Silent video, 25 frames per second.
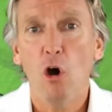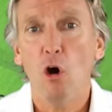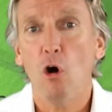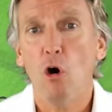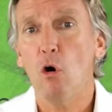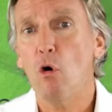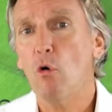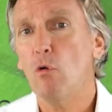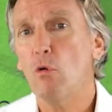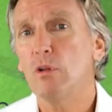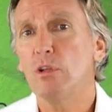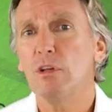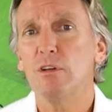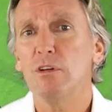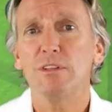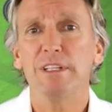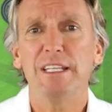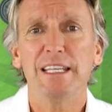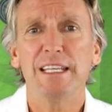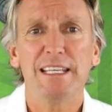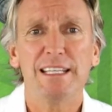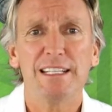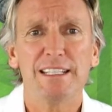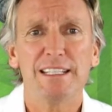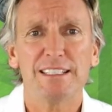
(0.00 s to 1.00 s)
All you
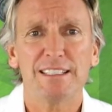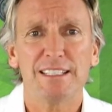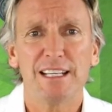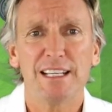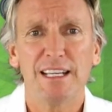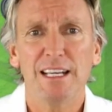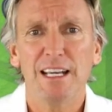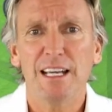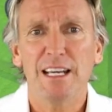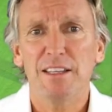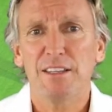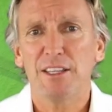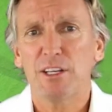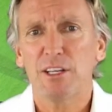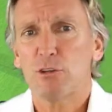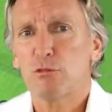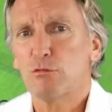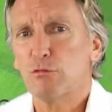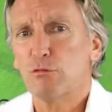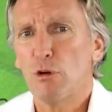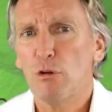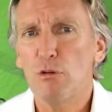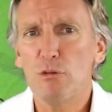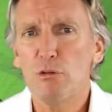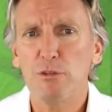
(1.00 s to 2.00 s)
need is the
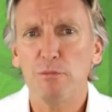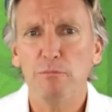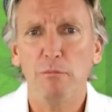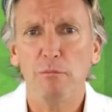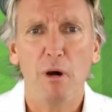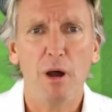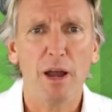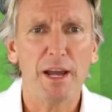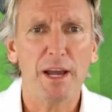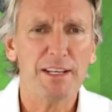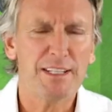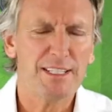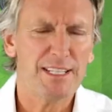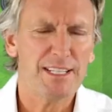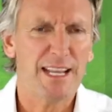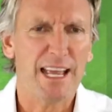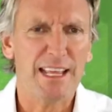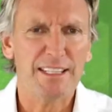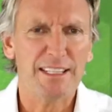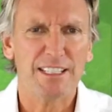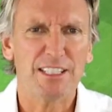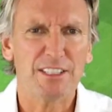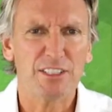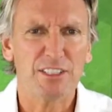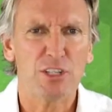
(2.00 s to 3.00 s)
growth mindset
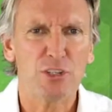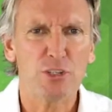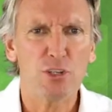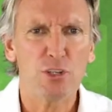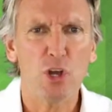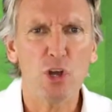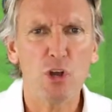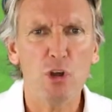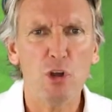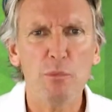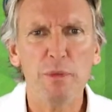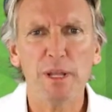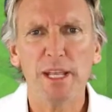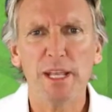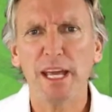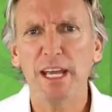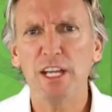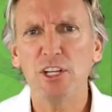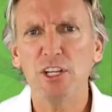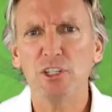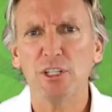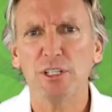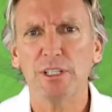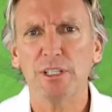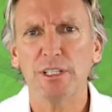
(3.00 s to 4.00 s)
and the
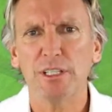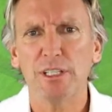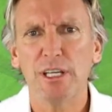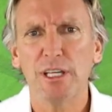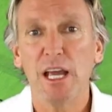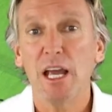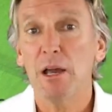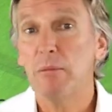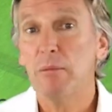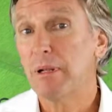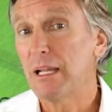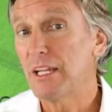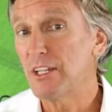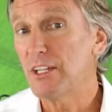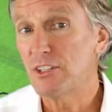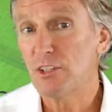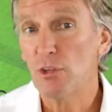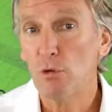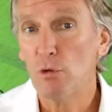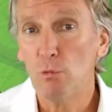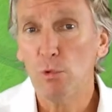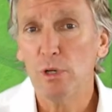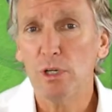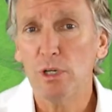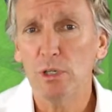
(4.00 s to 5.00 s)
determination, plus
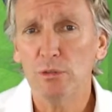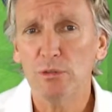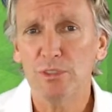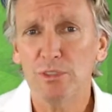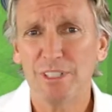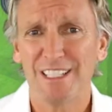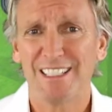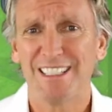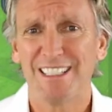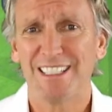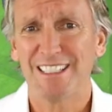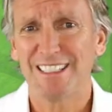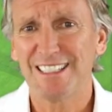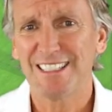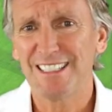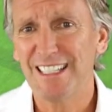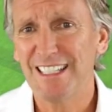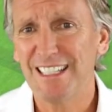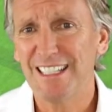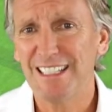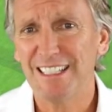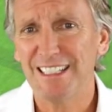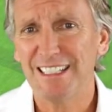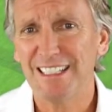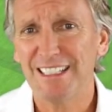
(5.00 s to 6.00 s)
the will to
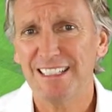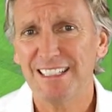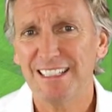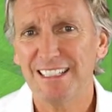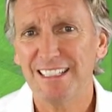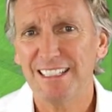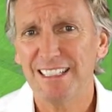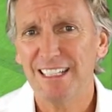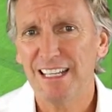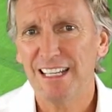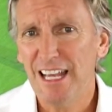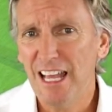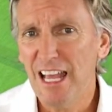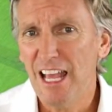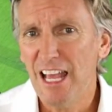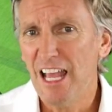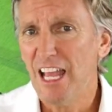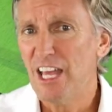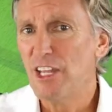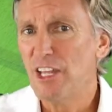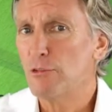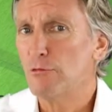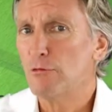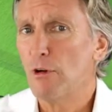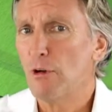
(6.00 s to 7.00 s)
succeed.
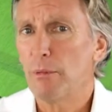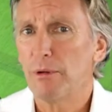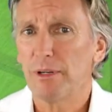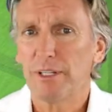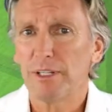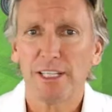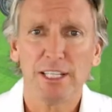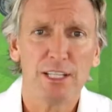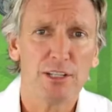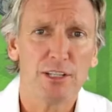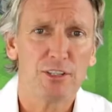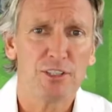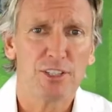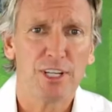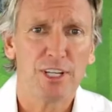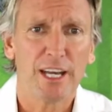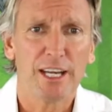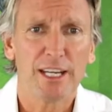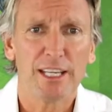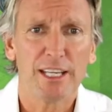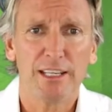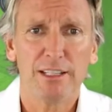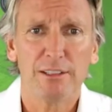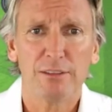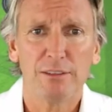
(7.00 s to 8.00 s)
As Robert
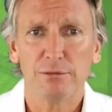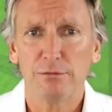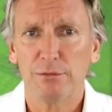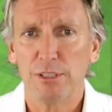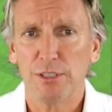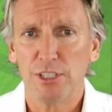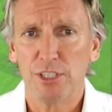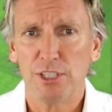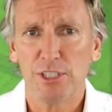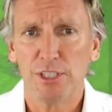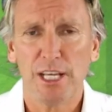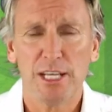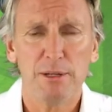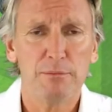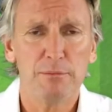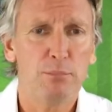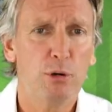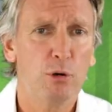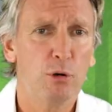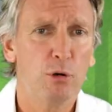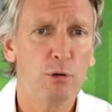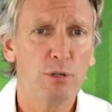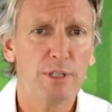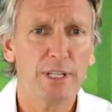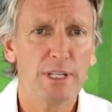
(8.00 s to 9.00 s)
Kiyosaki of Rich Dad
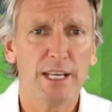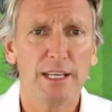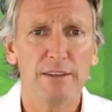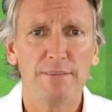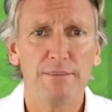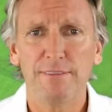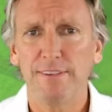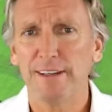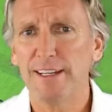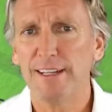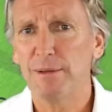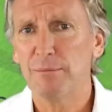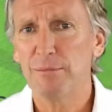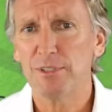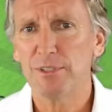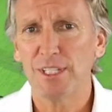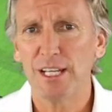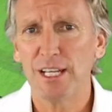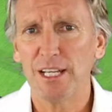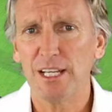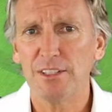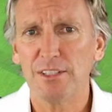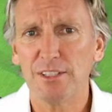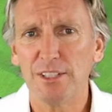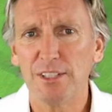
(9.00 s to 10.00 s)
Poor Dad fame
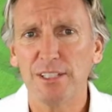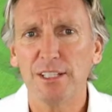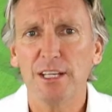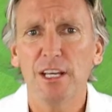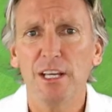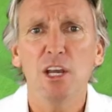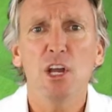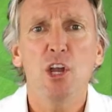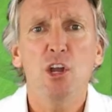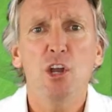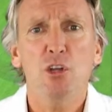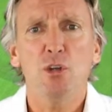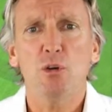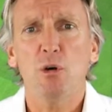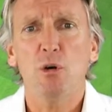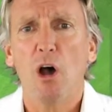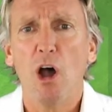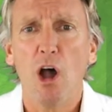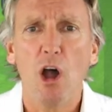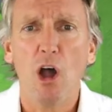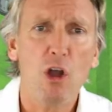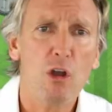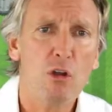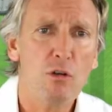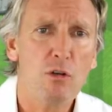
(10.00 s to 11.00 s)
says, you're
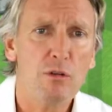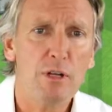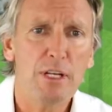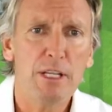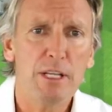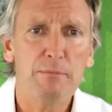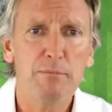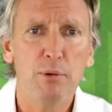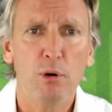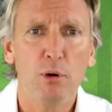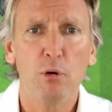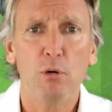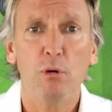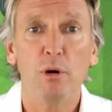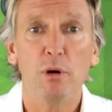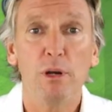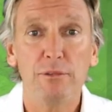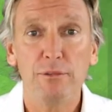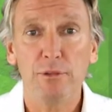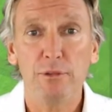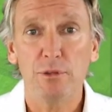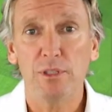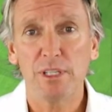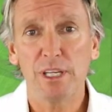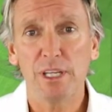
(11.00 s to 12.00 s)
only poor
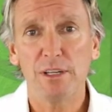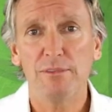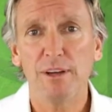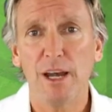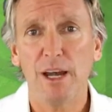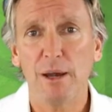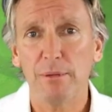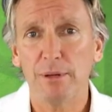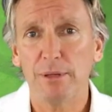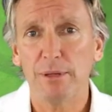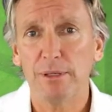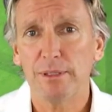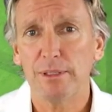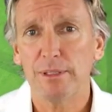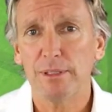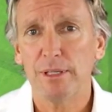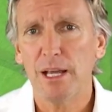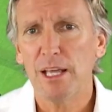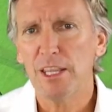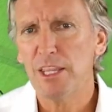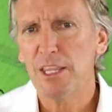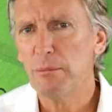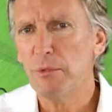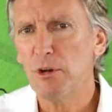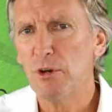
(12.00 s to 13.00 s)
if you give up.
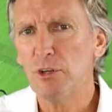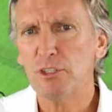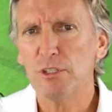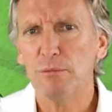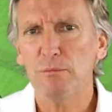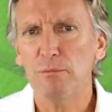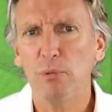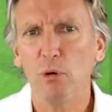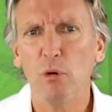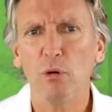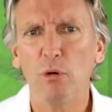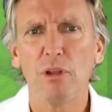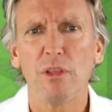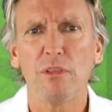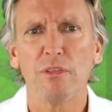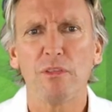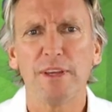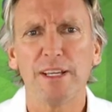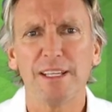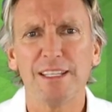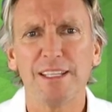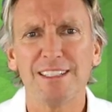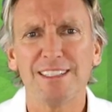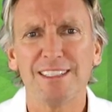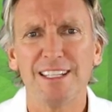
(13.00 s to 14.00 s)
The most important
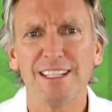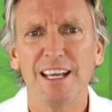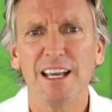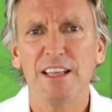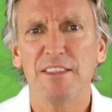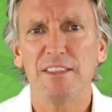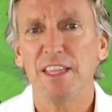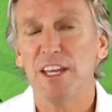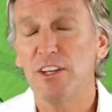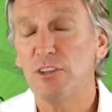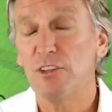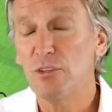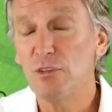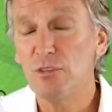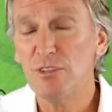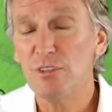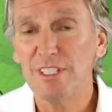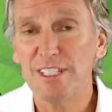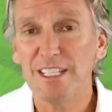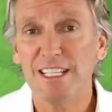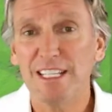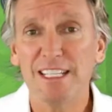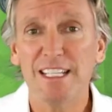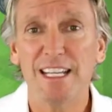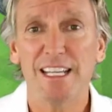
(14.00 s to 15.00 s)
thing is that you
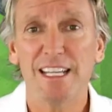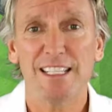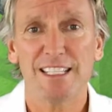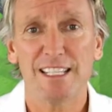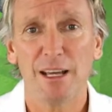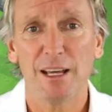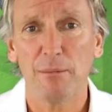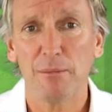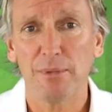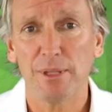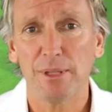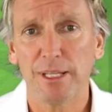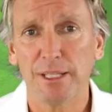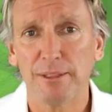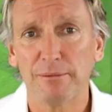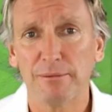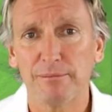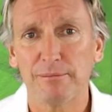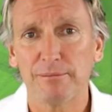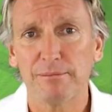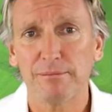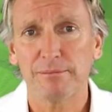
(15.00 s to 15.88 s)
did something.